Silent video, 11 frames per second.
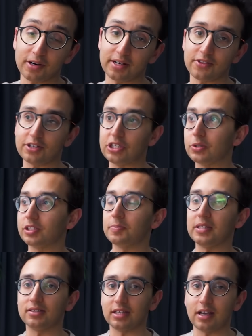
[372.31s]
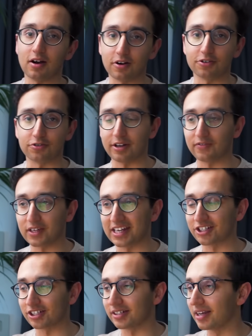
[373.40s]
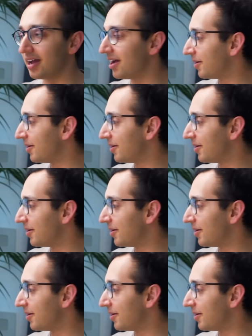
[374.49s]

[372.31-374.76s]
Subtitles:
another USB-C hard drive connection.